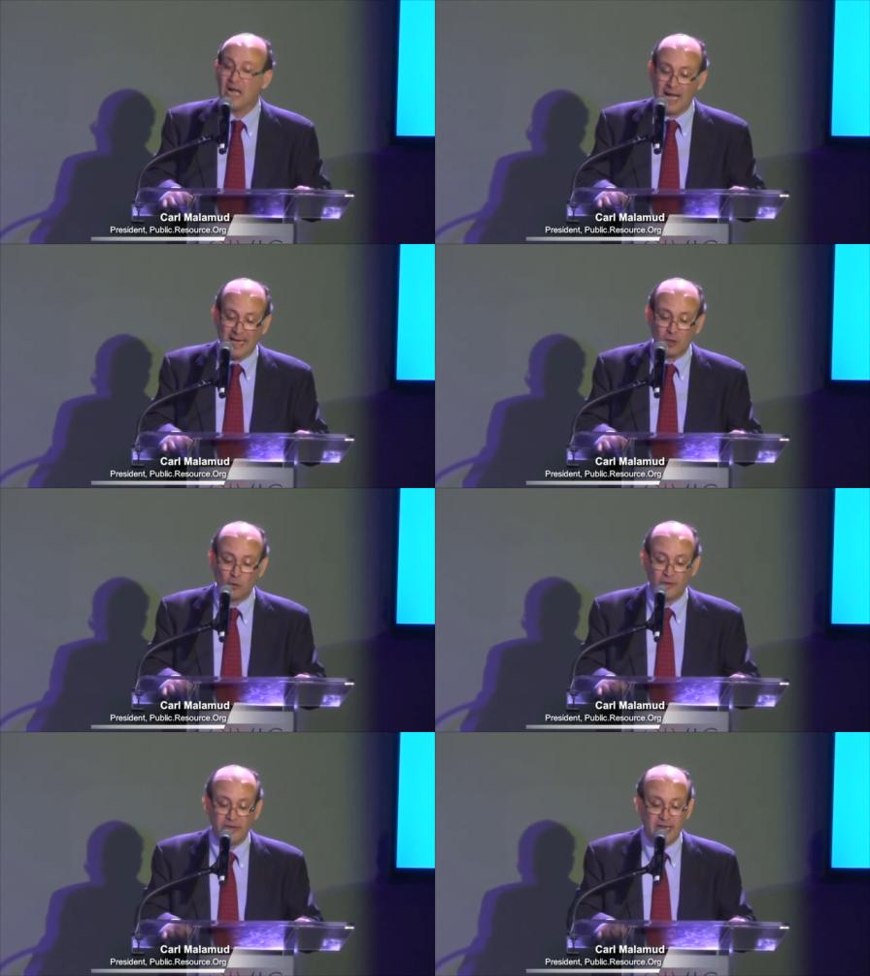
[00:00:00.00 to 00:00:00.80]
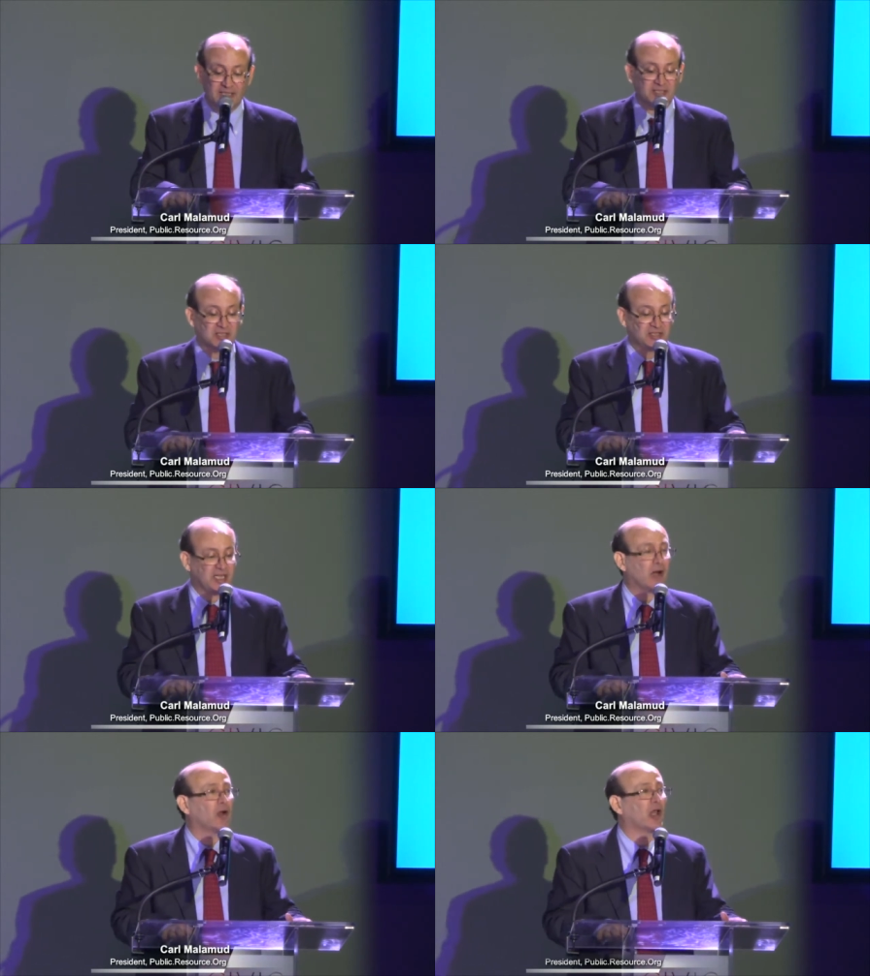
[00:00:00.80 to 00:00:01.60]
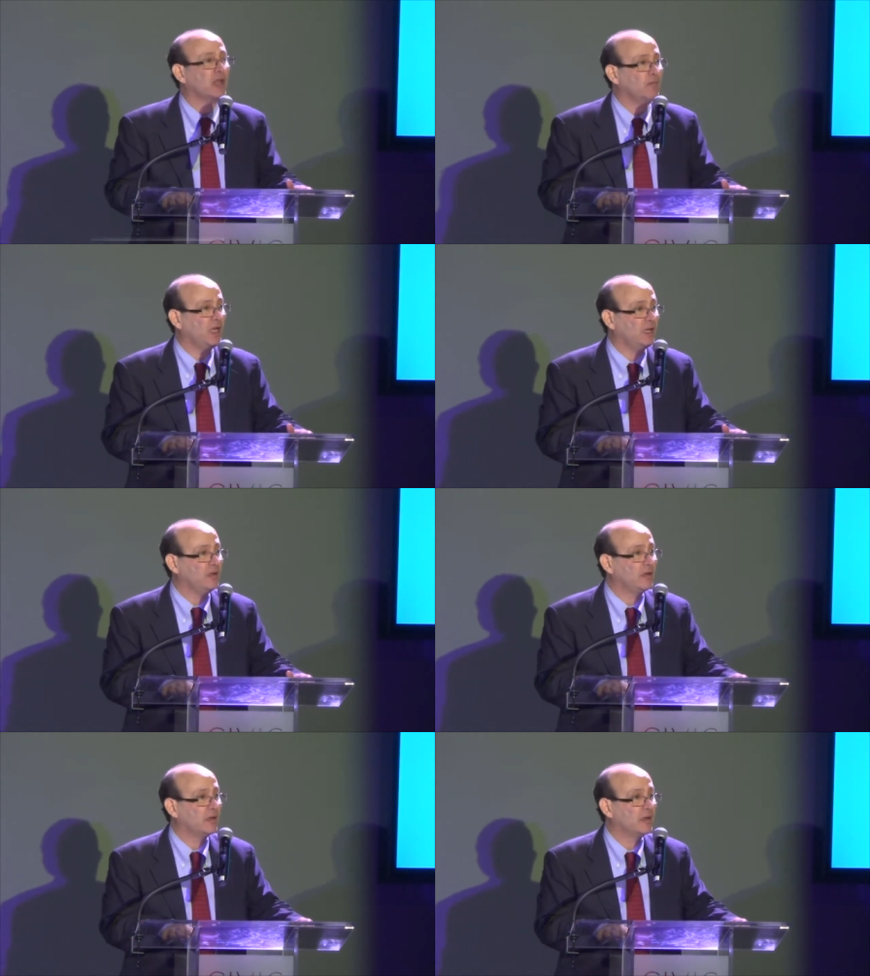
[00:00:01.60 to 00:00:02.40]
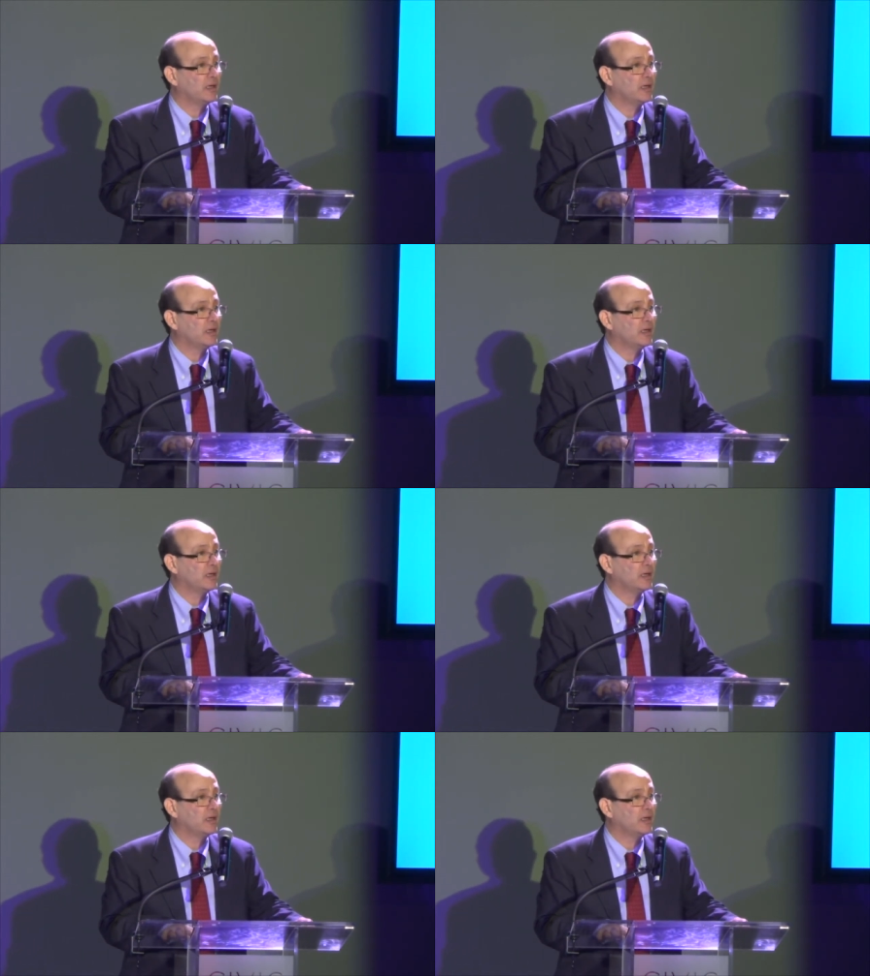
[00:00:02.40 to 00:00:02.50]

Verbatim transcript: I don't necessarily mean